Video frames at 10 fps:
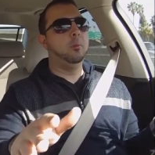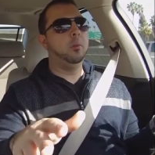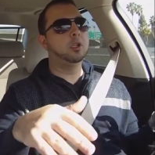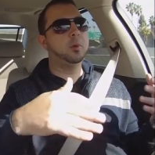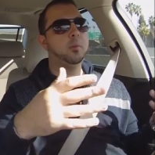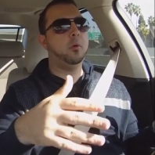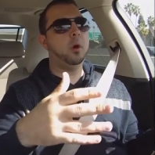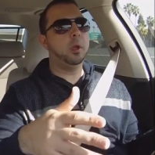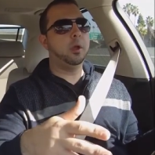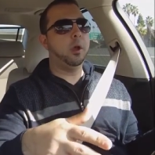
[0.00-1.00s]
most people
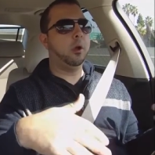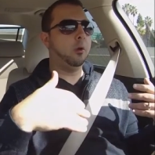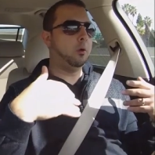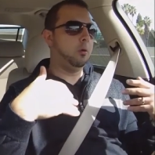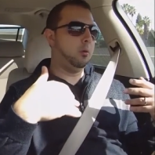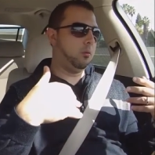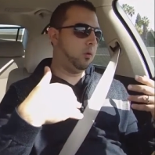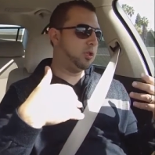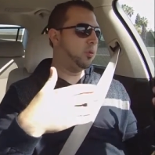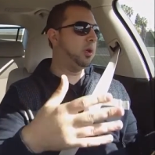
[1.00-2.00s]
want to know
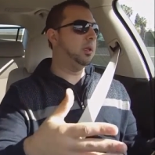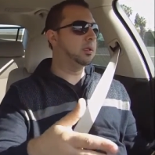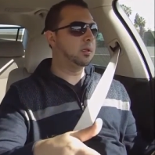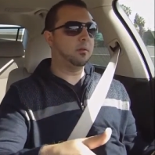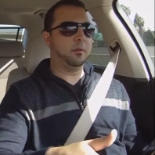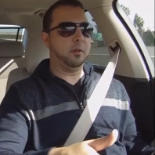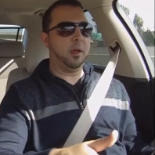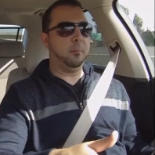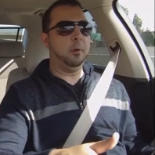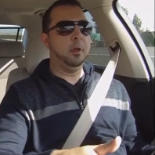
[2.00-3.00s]
what's realistic for
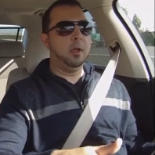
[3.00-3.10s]
them.